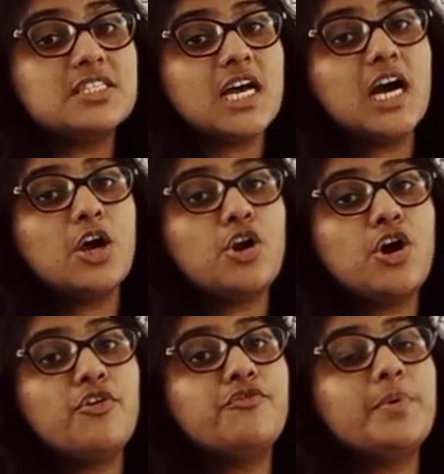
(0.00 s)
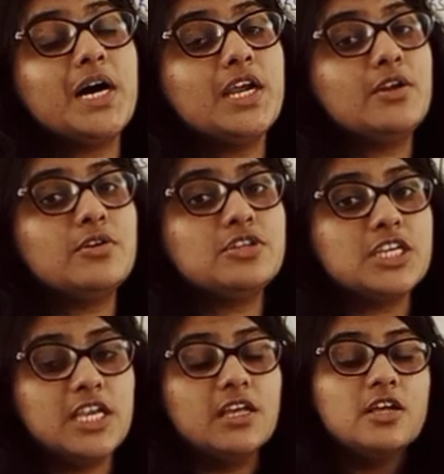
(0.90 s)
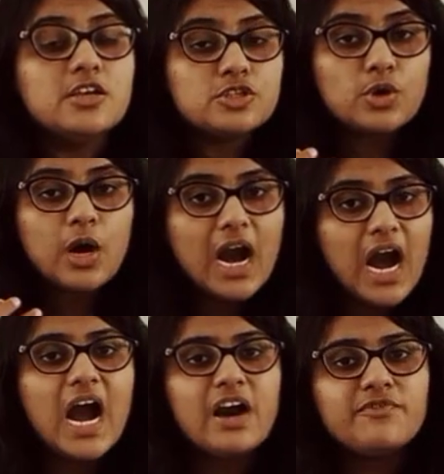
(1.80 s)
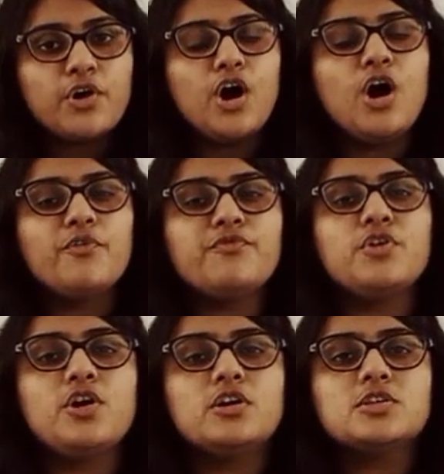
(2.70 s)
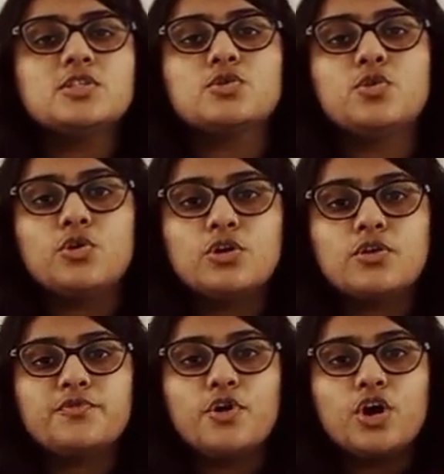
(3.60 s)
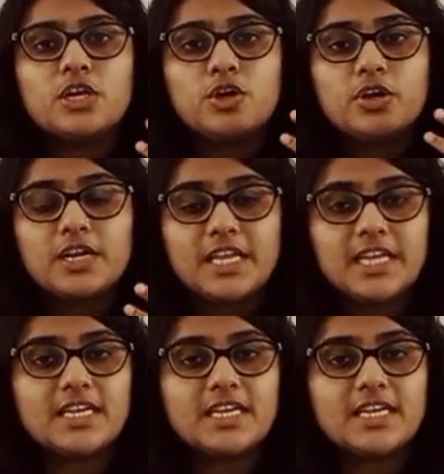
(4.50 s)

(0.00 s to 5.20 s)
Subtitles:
are of biology. So half of your score for your NEET